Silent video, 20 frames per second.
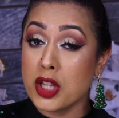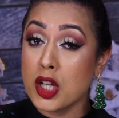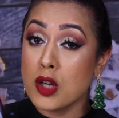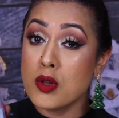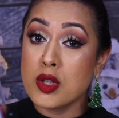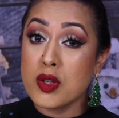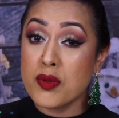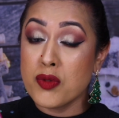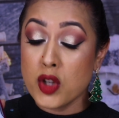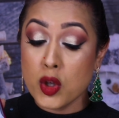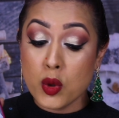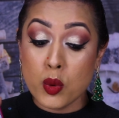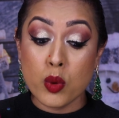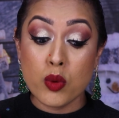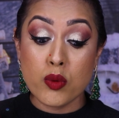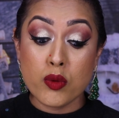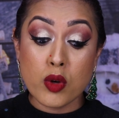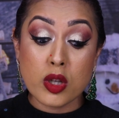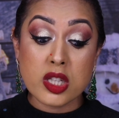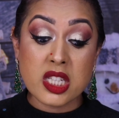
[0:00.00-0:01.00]
those of you
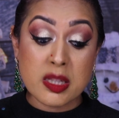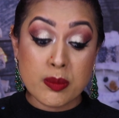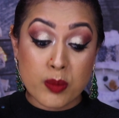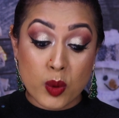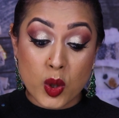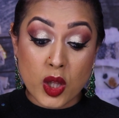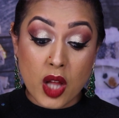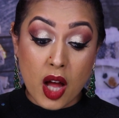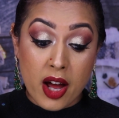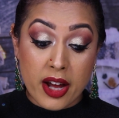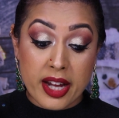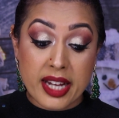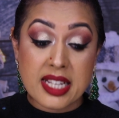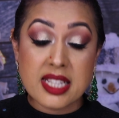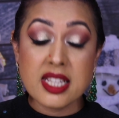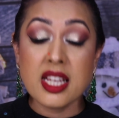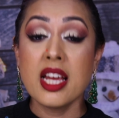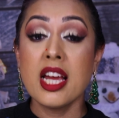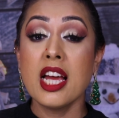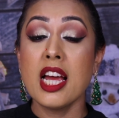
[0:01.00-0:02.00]
who've got small
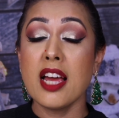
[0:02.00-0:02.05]
eyes.